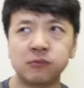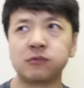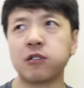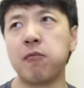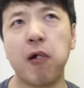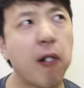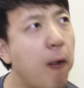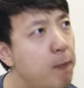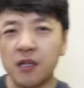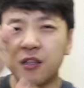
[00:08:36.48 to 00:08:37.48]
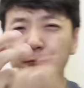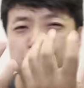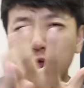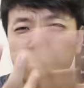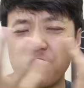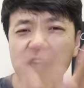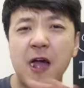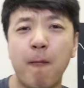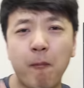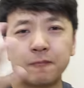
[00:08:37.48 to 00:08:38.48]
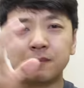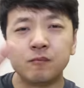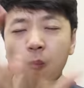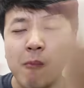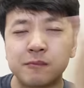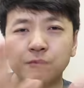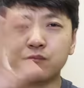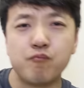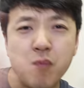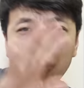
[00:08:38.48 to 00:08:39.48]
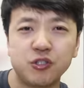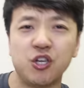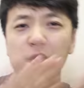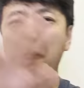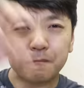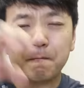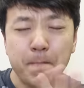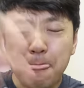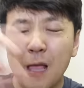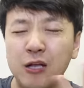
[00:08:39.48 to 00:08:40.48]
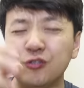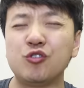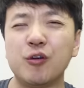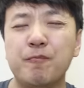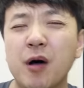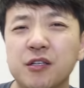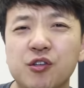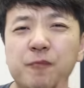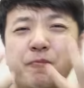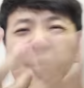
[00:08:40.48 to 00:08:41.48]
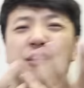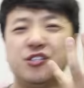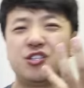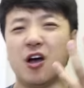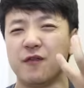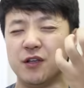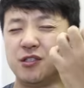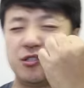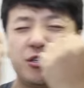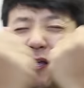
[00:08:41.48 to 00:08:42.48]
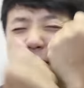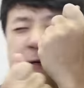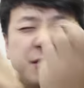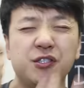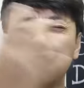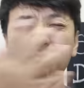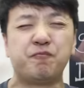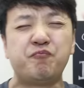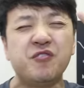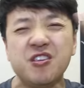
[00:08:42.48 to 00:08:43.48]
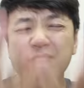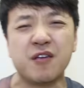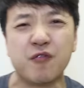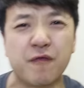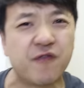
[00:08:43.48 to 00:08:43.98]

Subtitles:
Oh my God. The pork fat melted into the bun. So the bun itself is just like, it's just beaming with